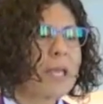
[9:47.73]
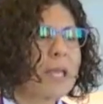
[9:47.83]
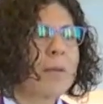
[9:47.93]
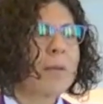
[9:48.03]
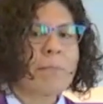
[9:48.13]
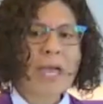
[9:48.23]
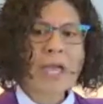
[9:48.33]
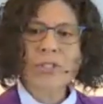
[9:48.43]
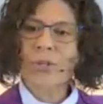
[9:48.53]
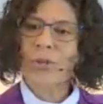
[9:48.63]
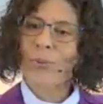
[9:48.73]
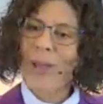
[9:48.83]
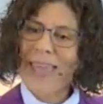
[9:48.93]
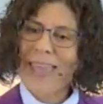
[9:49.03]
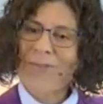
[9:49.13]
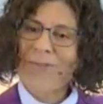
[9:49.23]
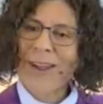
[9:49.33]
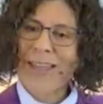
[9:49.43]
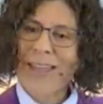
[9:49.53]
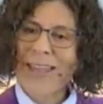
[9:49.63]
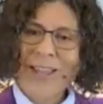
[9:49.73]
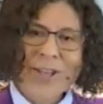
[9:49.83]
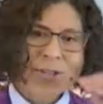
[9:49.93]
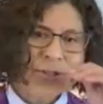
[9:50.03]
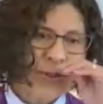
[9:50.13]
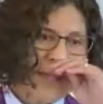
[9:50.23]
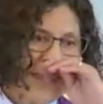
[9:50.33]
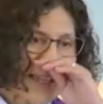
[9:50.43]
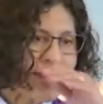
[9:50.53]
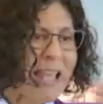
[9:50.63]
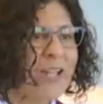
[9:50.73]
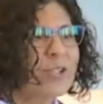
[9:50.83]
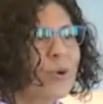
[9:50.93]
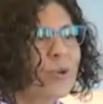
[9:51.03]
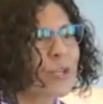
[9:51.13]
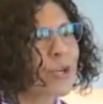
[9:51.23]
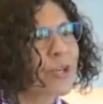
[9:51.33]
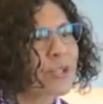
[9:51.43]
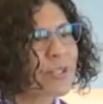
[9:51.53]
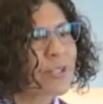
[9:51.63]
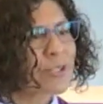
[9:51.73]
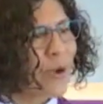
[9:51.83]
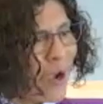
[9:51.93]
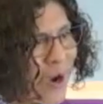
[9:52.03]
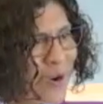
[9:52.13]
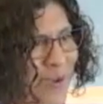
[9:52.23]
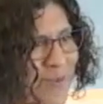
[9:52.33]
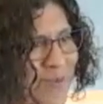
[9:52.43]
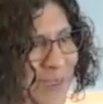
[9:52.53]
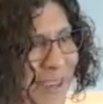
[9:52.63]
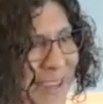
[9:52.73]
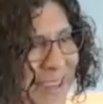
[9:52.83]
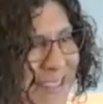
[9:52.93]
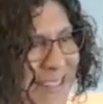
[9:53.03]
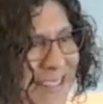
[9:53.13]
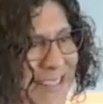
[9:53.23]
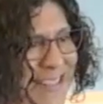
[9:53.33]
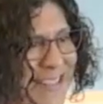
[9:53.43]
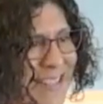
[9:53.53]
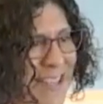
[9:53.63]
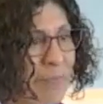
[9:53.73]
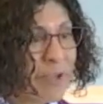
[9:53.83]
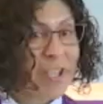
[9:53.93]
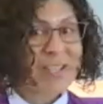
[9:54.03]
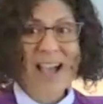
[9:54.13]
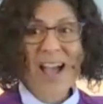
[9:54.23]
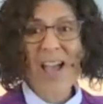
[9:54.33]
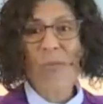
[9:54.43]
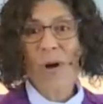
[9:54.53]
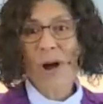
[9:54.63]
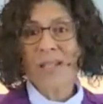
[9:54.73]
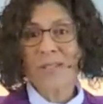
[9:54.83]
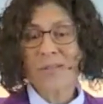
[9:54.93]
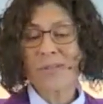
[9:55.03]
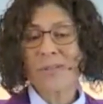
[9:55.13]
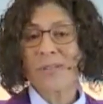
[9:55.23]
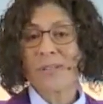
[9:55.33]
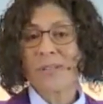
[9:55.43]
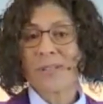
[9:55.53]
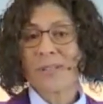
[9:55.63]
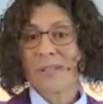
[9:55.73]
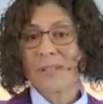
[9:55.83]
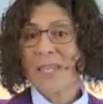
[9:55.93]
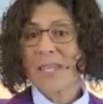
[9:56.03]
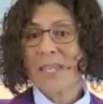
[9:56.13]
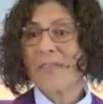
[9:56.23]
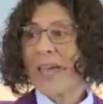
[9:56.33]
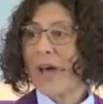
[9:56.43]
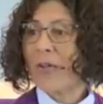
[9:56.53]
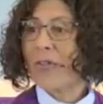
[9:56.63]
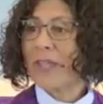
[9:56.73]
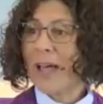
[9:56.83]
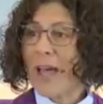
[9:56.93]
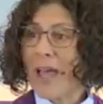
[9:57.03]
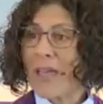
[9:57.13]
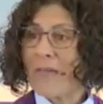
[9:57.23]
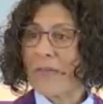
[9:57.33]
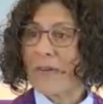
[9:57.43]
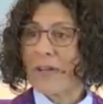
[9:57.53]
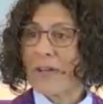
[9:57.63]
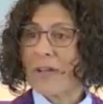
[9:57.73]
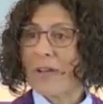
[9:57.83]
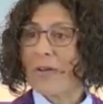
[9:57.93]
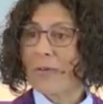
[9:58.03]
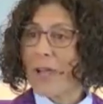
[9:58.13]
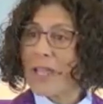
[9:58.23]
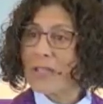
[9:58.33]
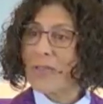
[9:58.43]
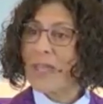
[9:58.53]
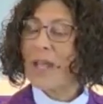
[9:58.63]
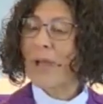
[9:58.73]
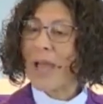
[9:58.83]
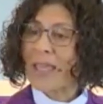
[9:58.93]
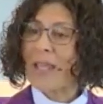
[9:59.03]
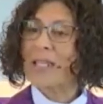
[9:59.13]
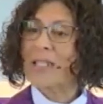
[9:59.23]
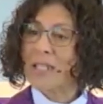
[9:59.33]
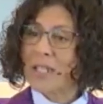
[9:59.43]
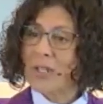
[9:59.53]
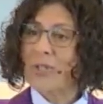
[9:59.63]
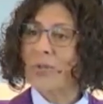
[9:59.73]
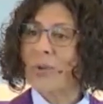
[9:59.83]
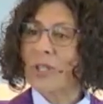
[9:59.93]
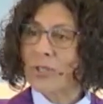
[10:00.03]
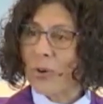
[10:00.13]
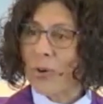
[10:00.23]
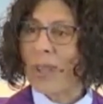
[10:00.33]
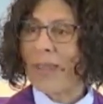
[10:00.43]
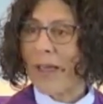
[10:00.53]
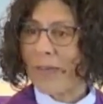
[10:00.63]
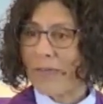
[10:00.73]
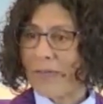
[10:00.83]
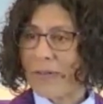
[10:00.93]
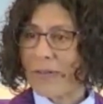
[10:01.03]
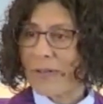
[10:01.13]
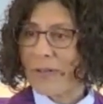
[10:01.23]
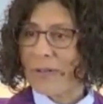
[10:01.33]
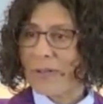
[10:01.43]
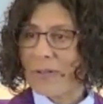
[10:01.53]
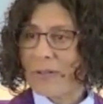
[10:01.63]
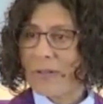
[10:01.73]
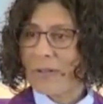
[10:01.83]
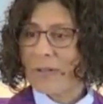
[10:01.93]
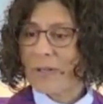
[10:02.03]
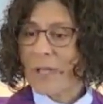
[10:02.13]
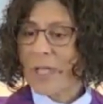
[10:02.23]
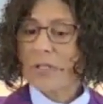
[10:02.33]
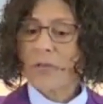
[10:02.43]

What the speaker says: in a measured way, right? So that they then don't turn to harm, right? Because I want to live a healthy life, right? So that I can continue to enjoy life. And so